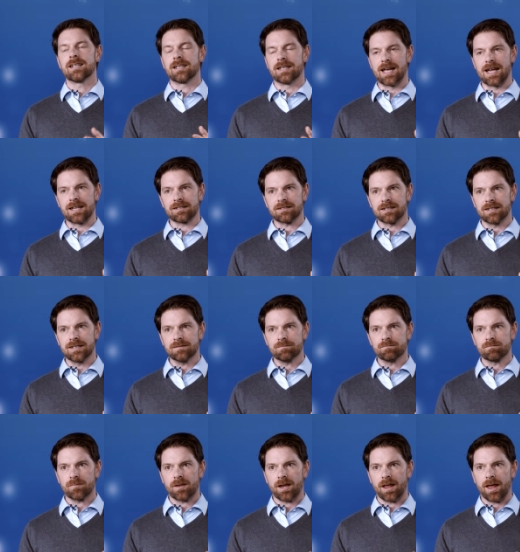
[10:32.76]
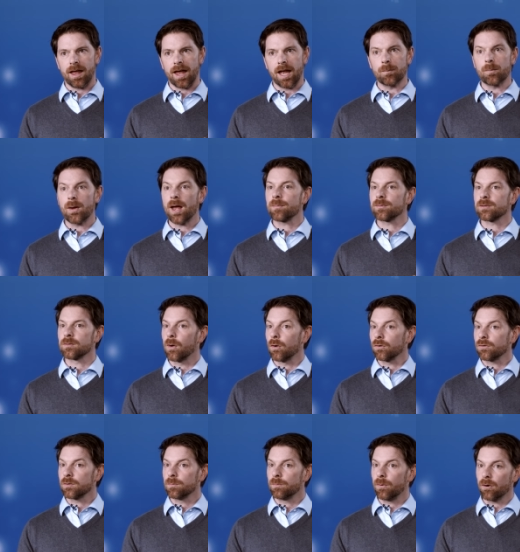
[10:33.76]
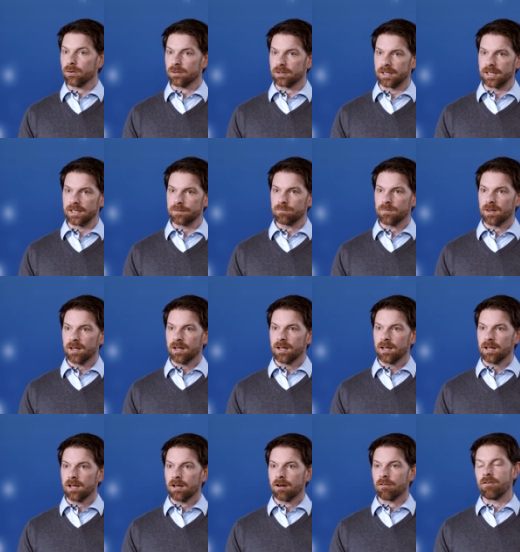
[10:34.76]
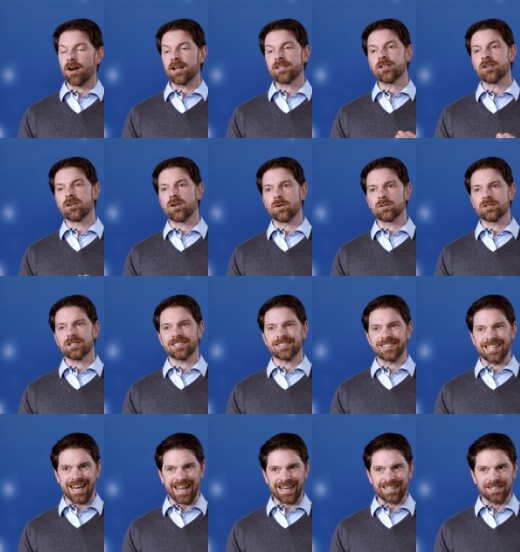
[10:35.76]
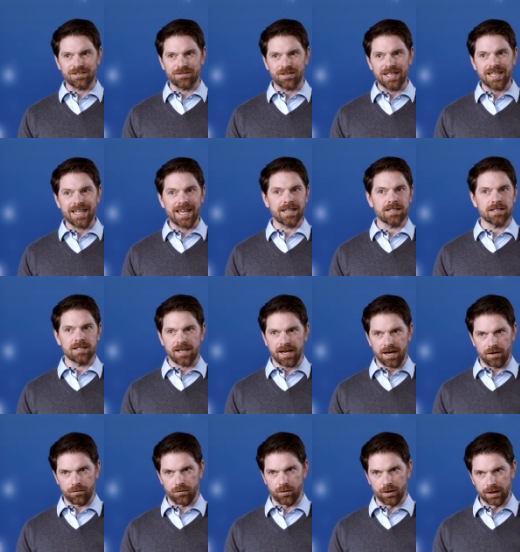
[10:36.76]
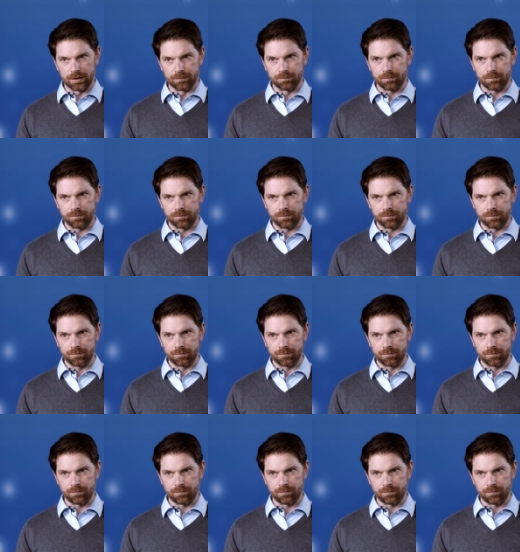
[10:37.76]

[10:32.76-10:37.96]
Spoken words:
Lastly, and perhaps most importantly, write your notes selectively and carefully.